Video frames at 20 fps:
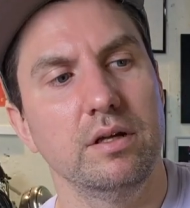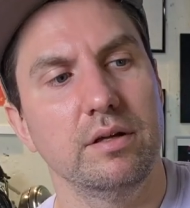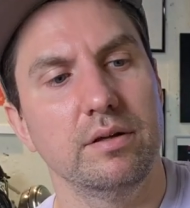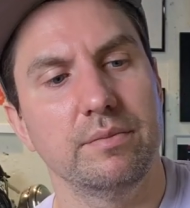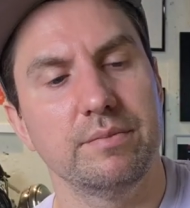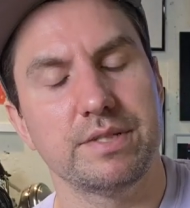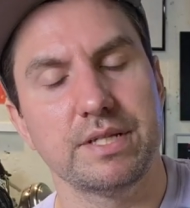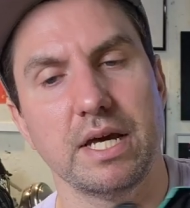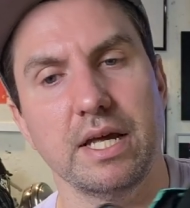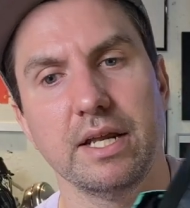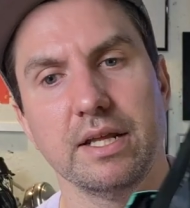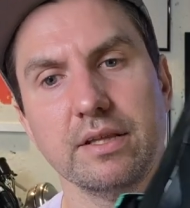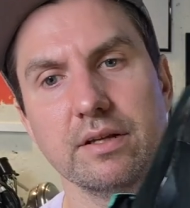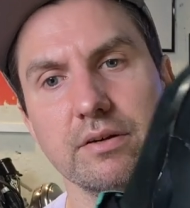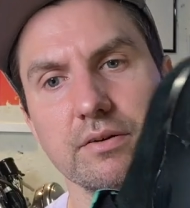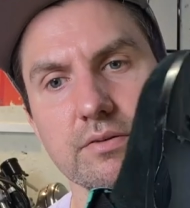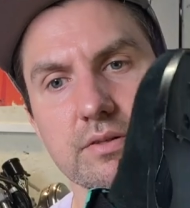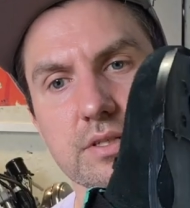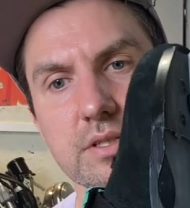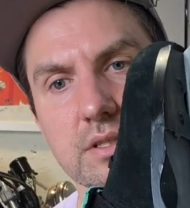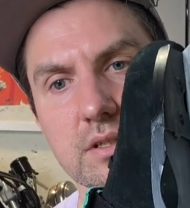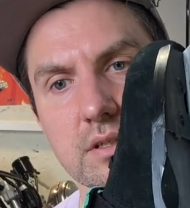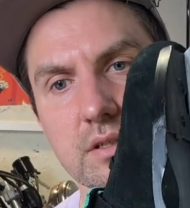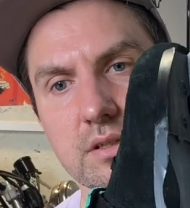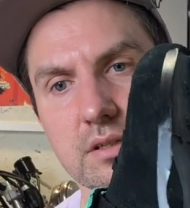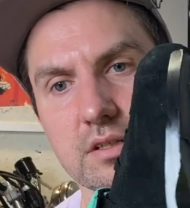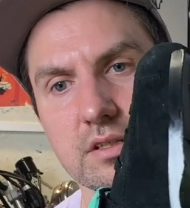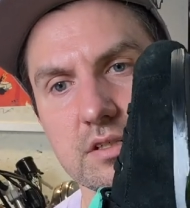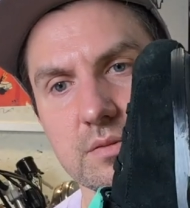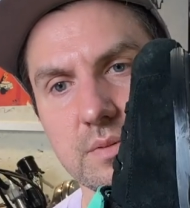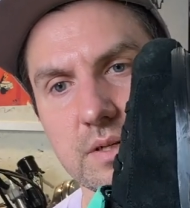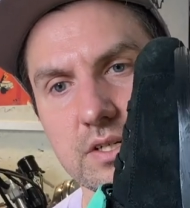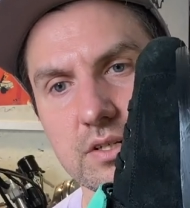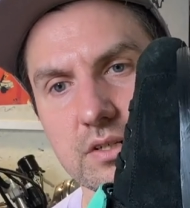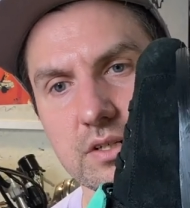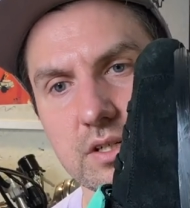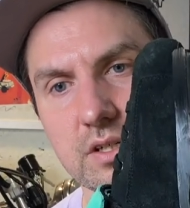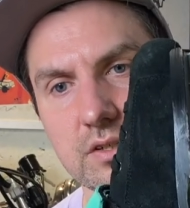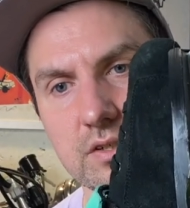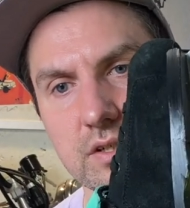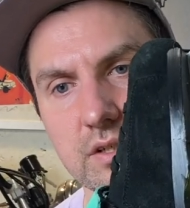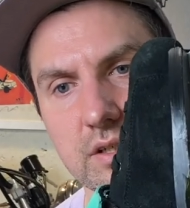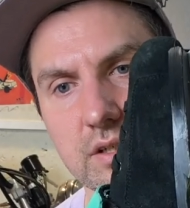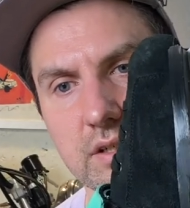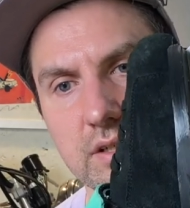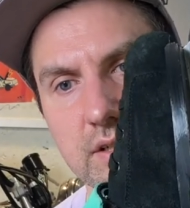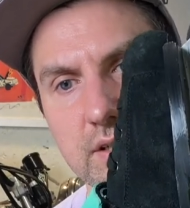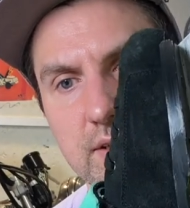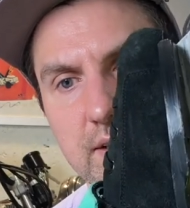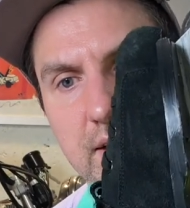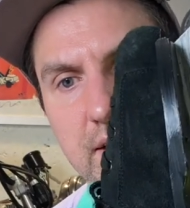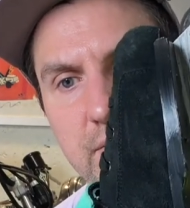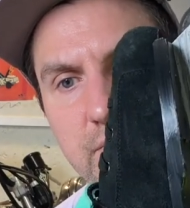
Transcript: skating those special edition dead